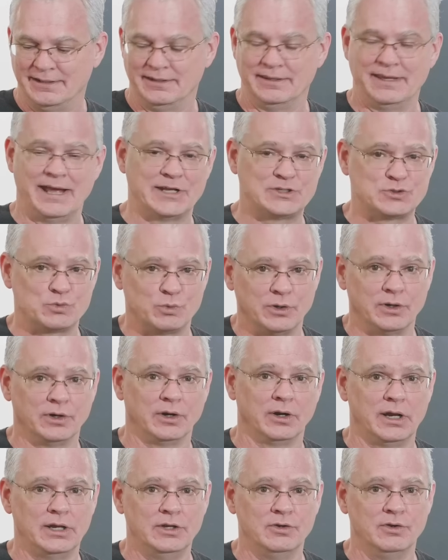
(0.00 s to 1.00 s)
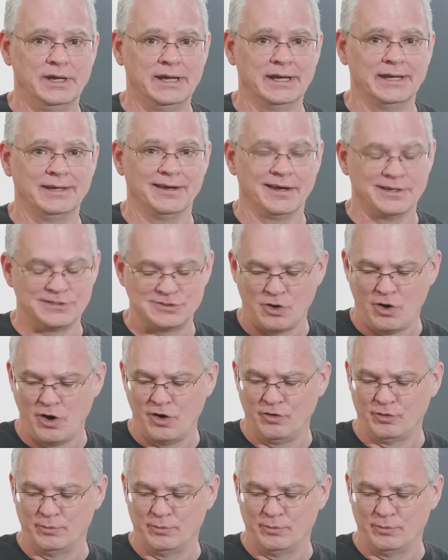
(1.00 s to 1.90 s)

That's where you get a tar